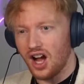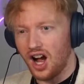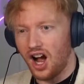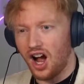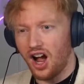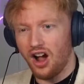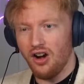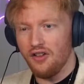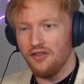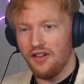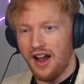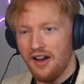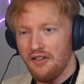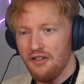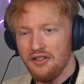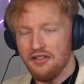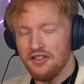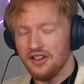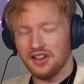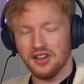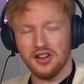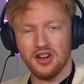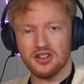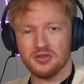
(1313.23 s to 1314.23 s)
Out of everything
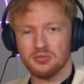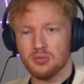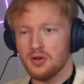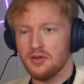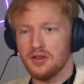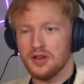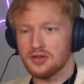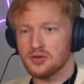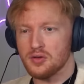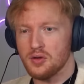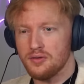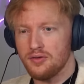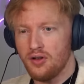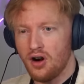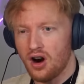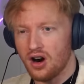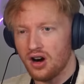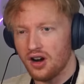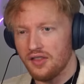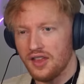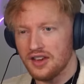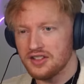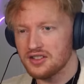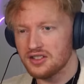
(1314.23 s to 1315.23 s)
in this movie so far,
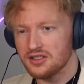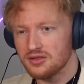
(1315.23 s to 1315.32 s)
this is the